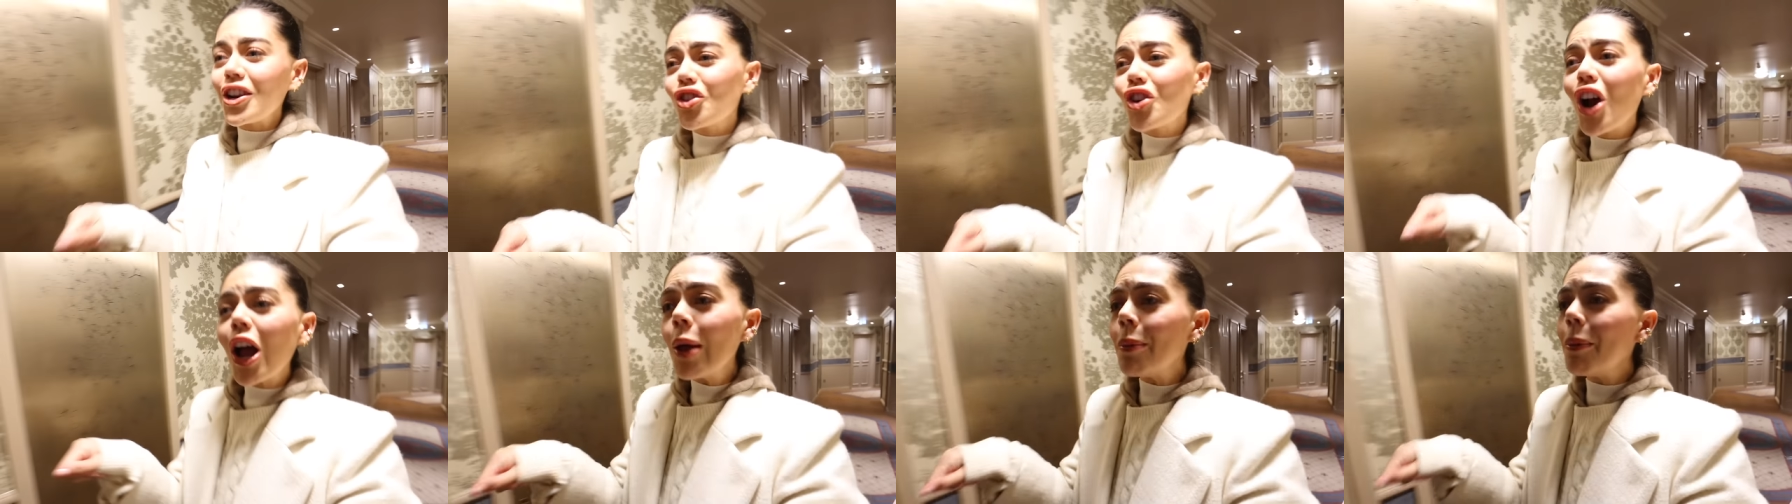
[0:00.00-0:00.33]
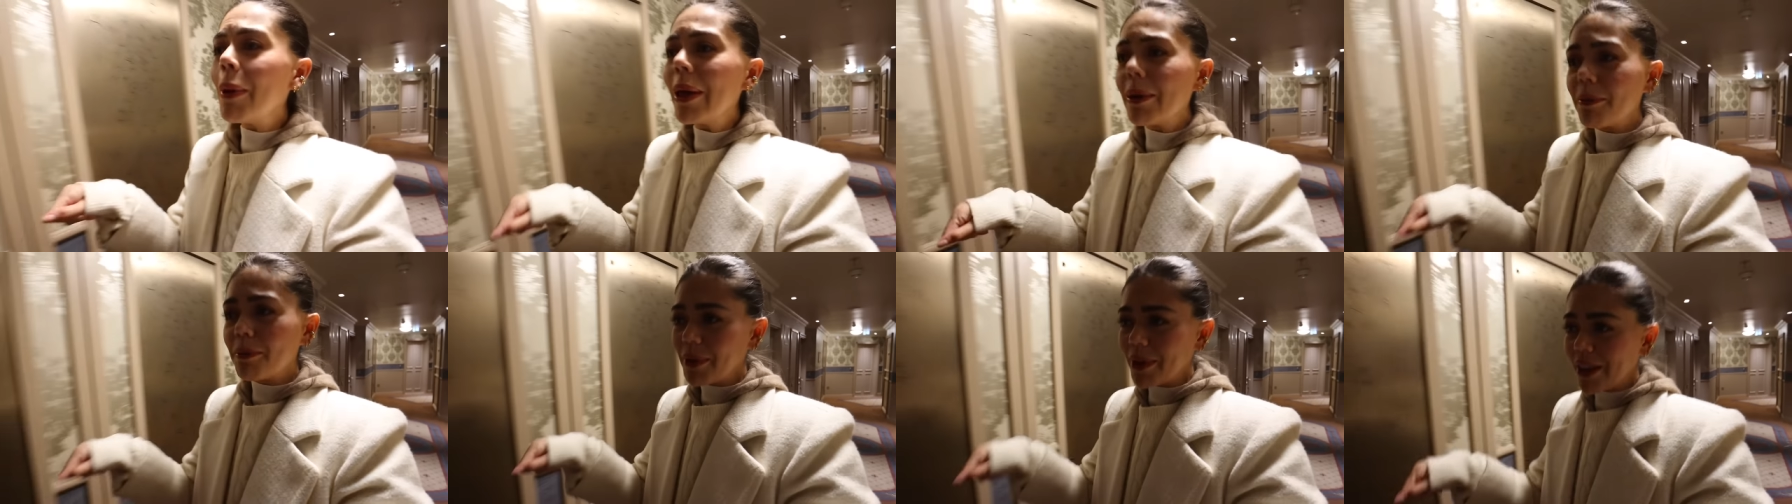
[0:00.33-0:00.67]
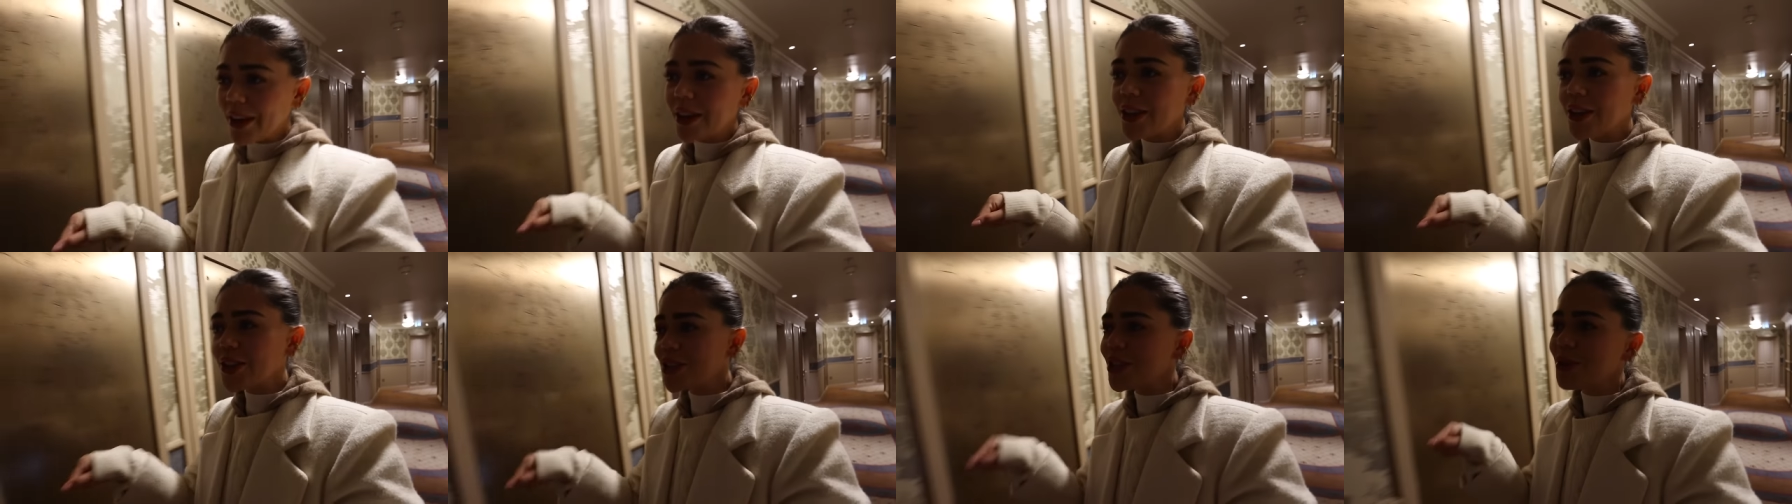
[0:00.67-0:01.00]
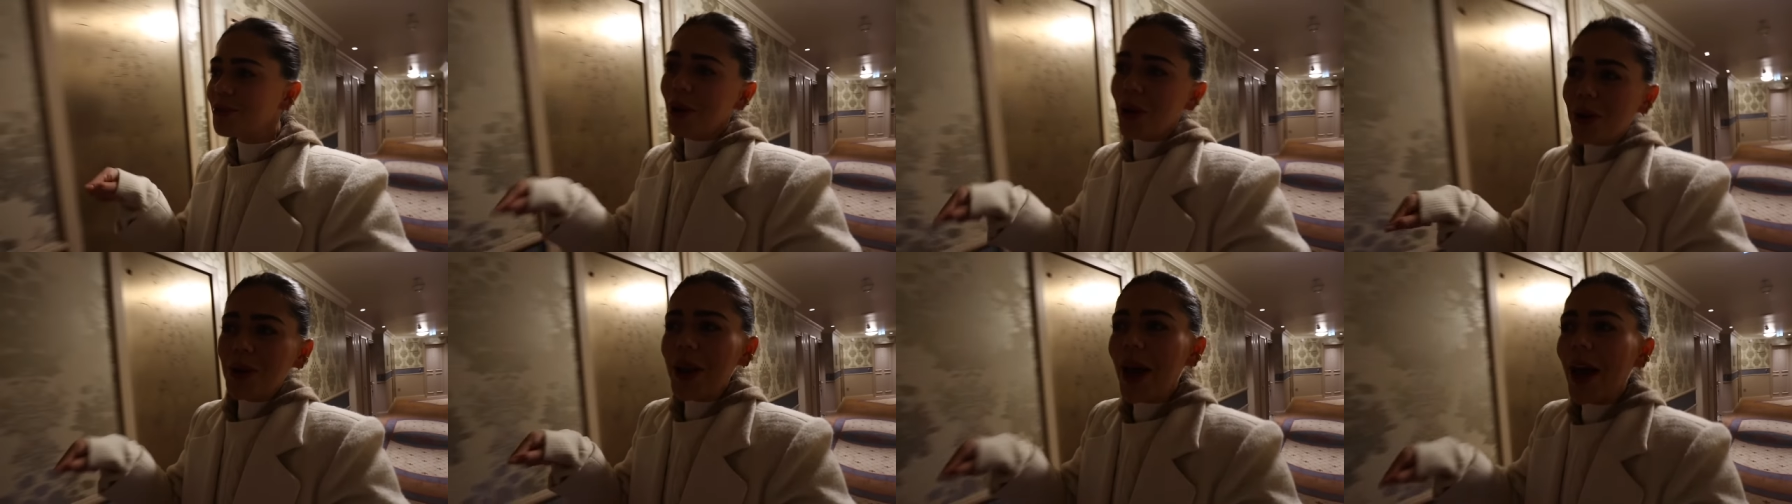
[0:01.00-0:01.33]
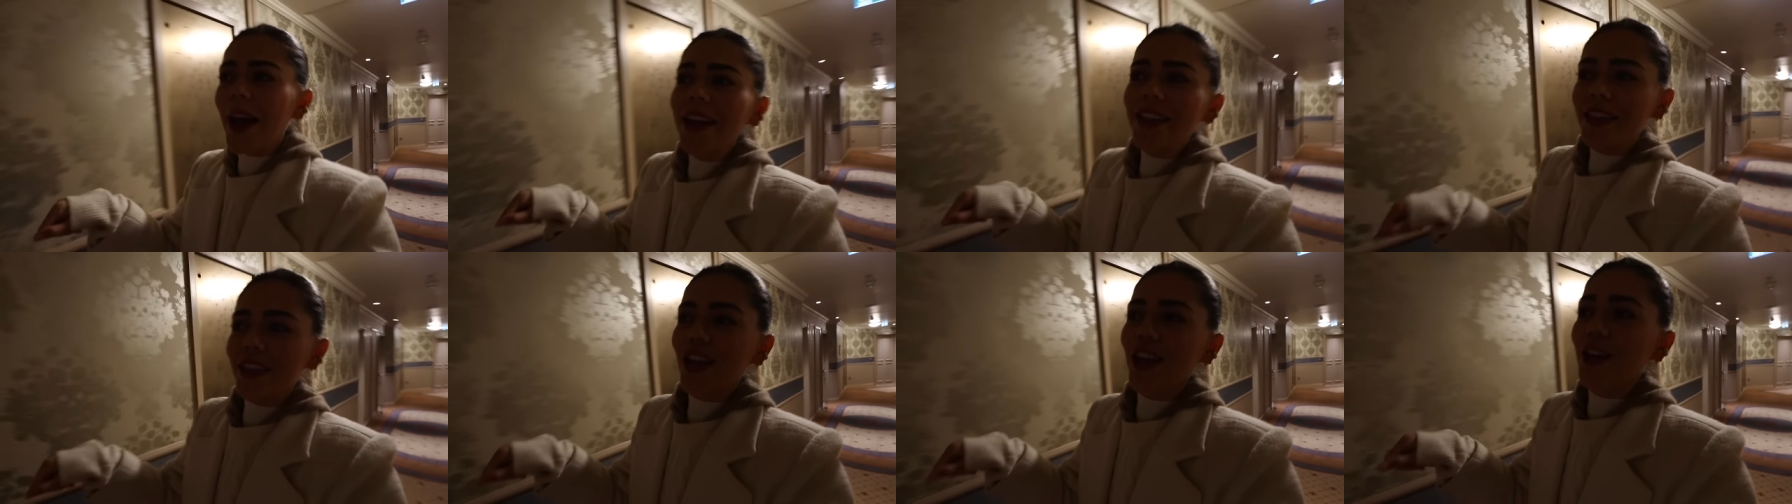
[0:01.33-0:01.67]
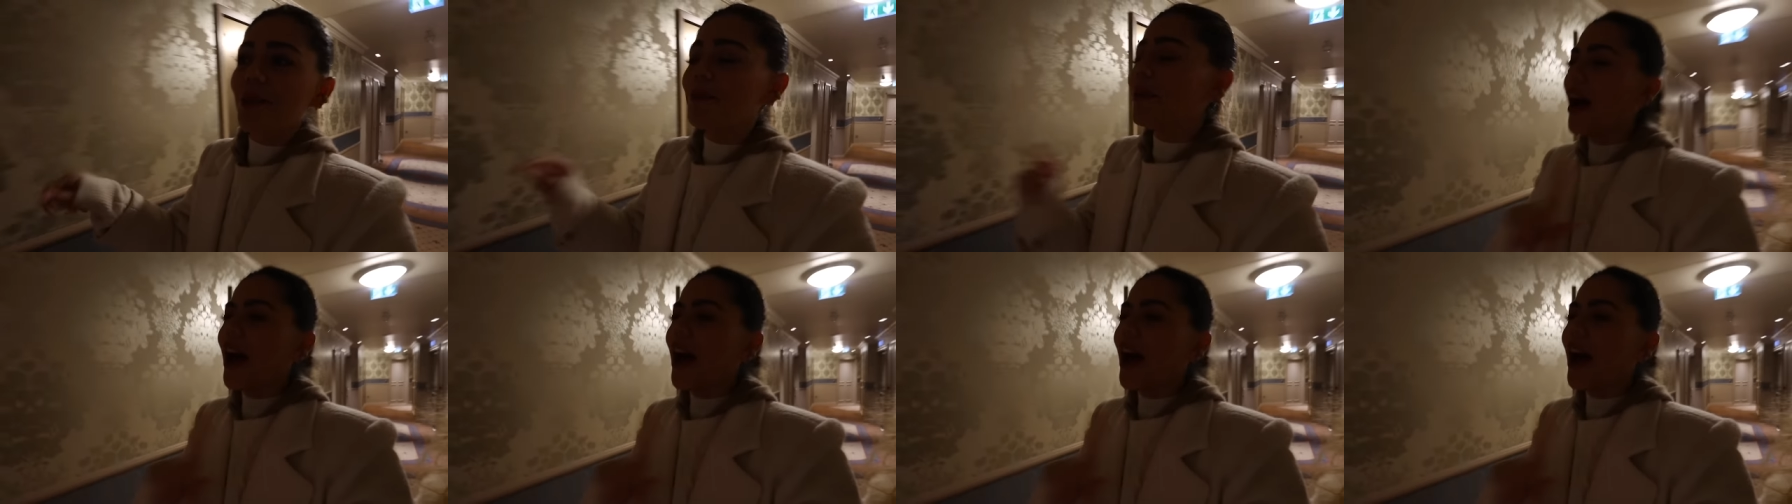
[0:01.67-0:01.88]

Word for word: try baked beans, you will like them.